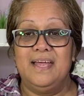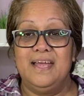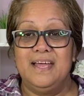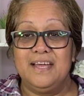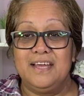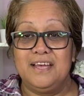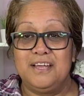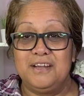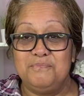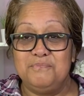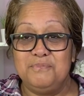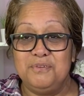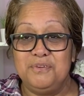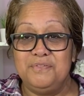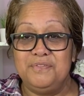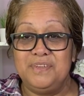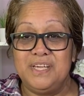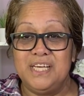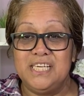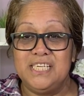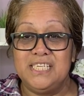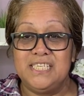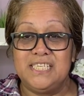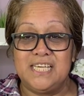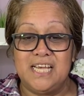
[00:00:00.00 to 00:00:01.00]
Gotta move
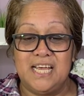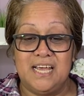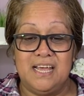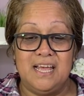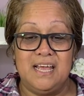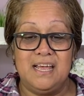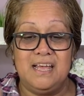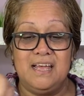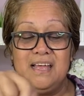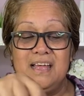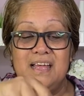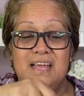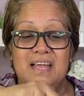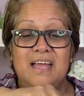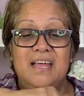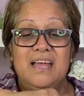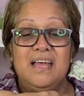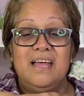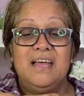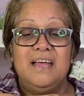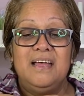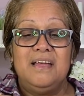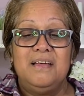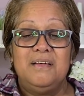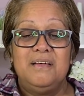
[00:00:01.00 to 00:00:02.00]
these
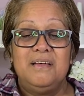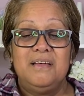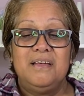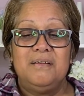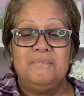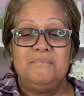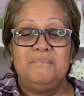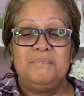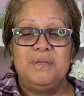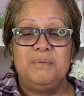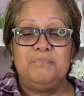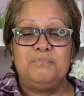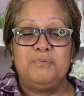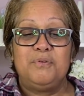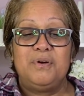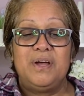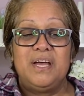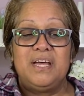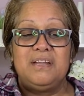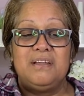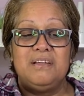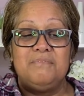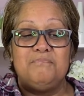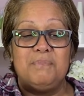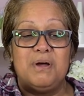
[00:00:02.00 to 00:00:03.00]
people
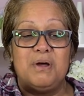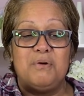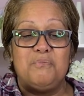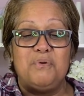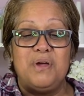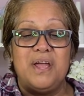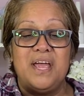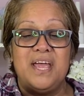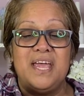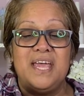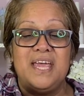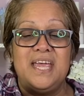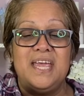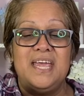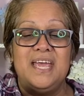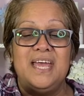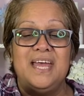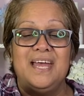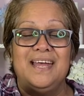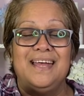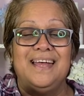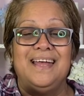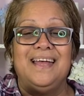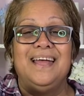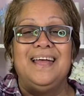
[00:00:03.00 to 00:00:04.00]
out of my way.
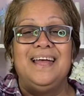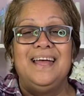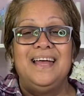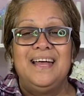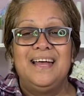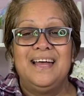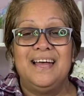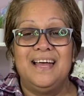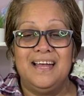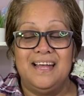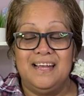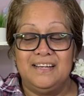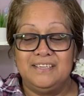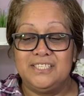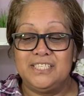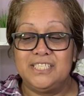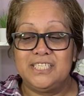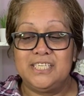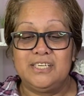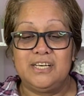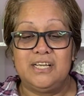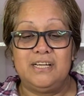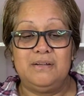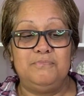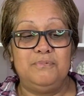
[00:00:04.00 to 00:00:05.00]

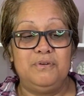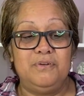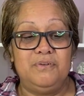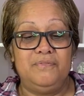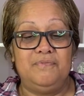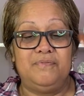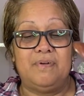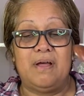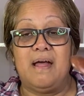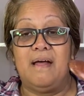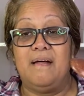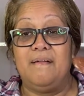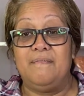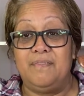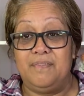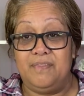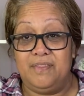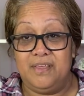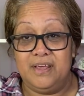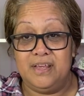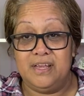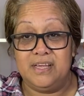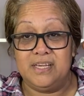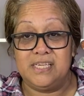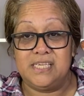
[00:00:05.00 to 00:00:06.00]
Just gonna move
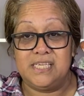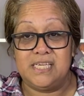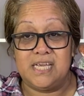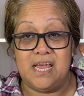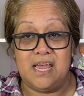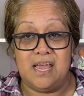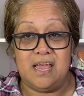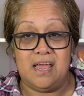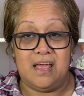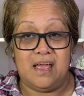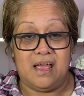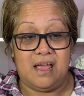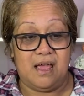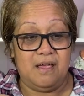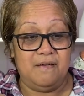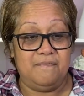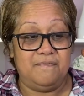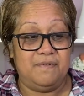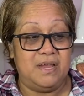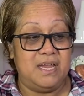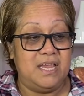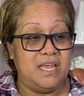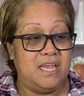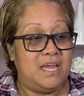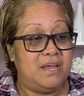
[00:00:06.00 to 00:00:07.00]
this over
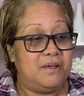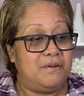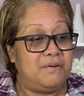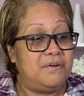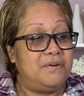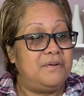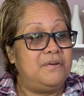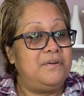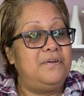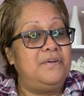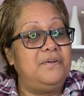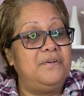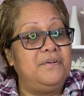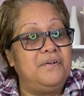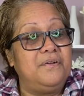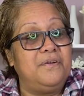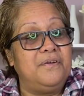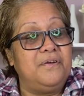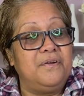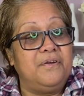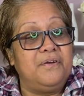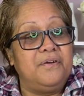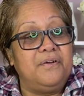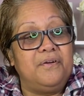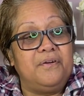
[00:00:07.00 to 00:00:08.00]
here.
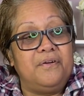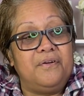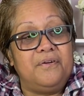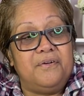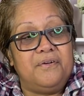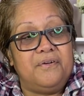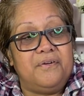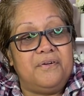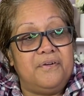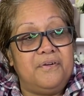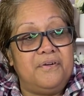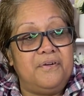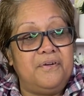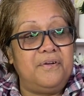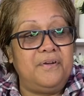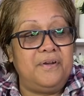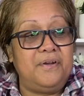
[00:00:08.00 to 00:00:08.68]
There.